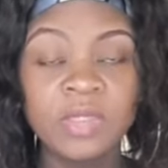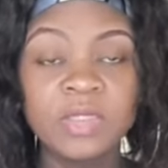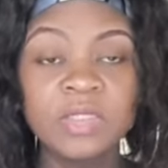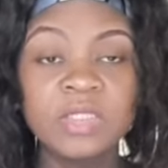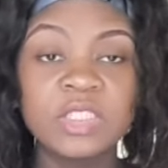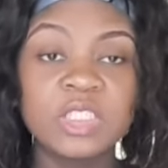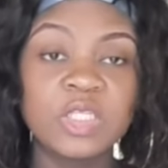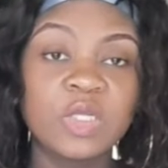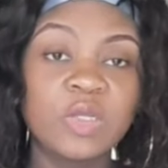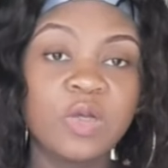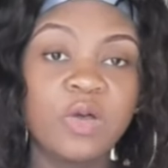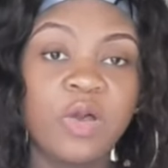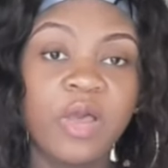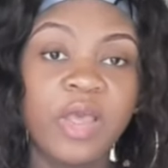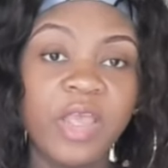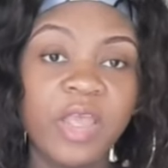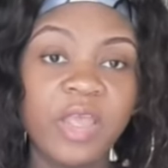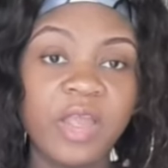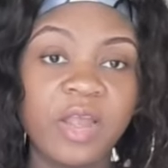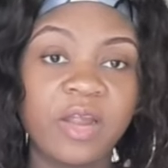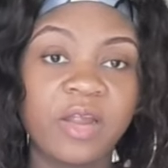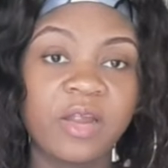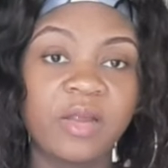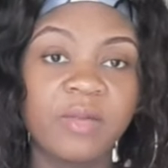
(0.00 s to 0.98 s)
So
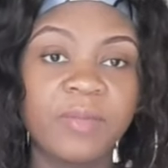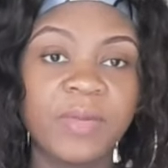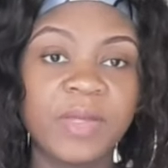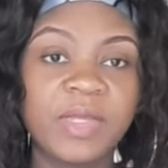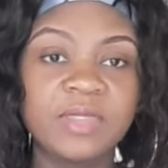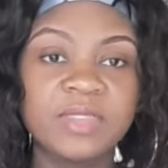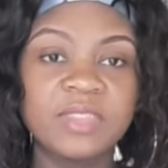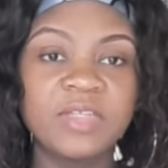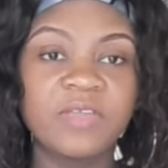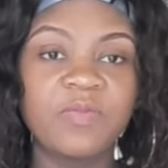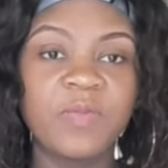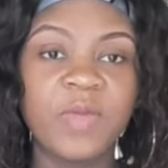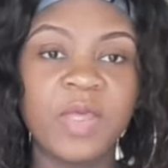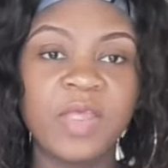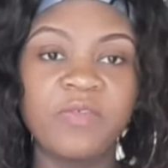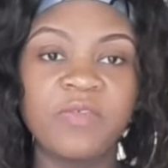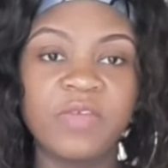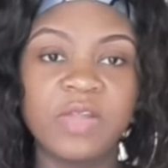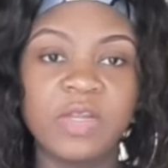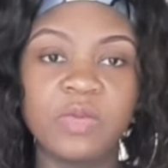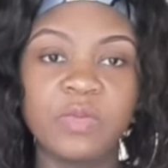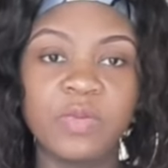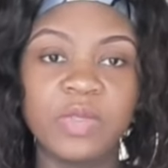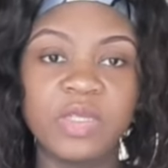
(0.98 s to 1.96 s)
here, because of my
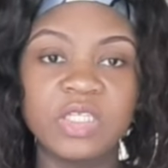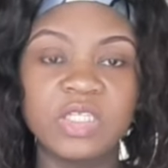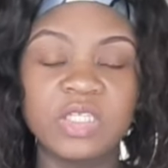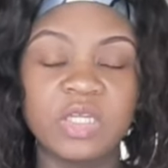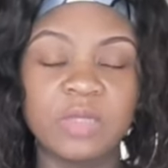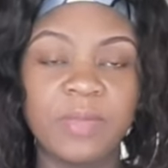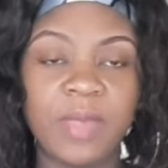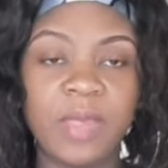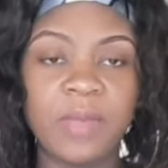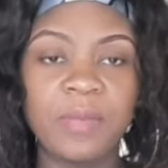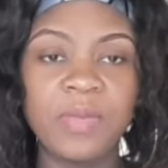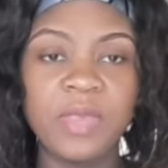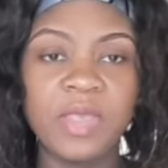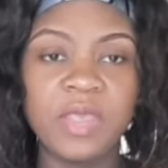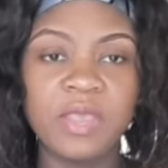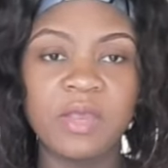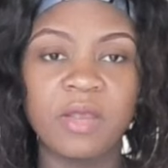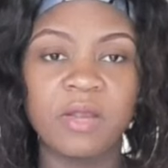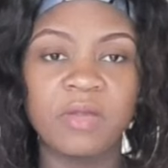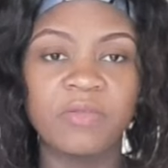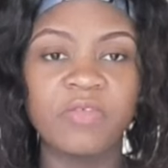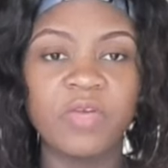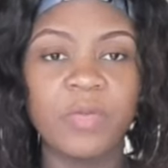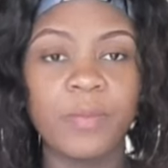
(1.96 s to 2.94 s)
evaluation, my
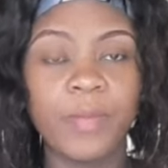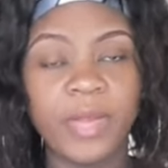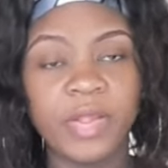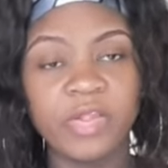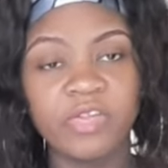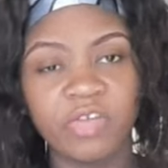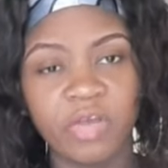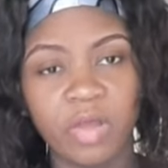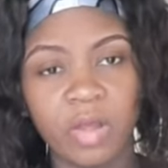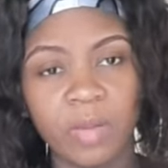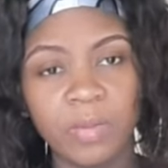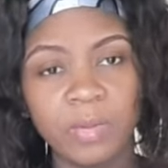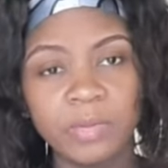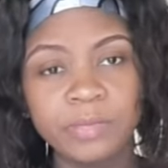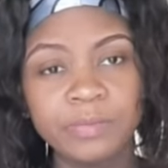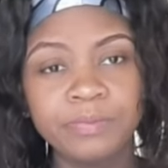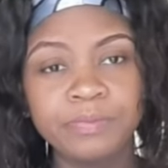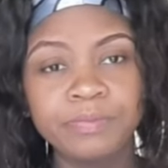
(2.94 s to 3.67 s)
PR for my job,